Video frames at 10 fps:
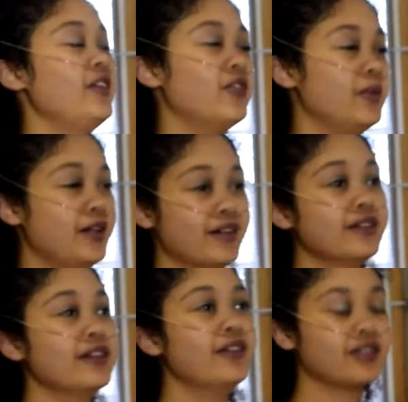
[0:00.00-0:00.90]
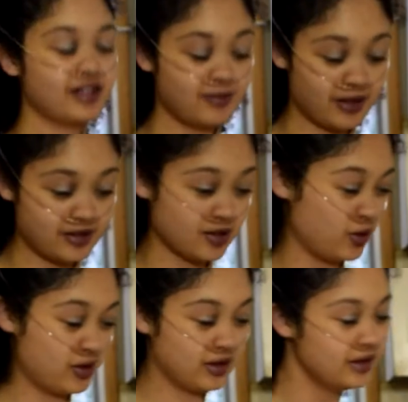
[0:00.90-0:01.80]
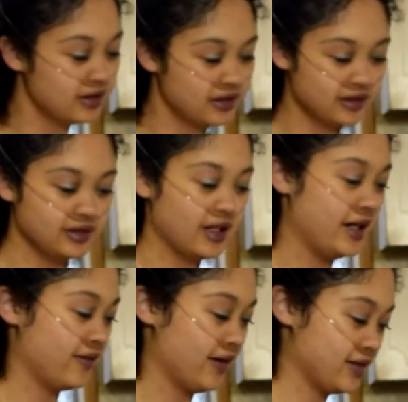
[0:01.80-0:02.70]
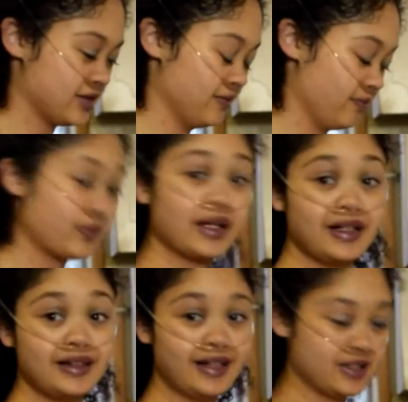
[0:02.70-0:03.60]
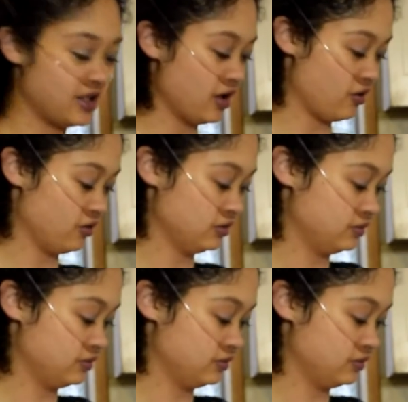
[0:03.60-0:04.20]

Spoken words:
will be continuously my joke. Anyways, let's go.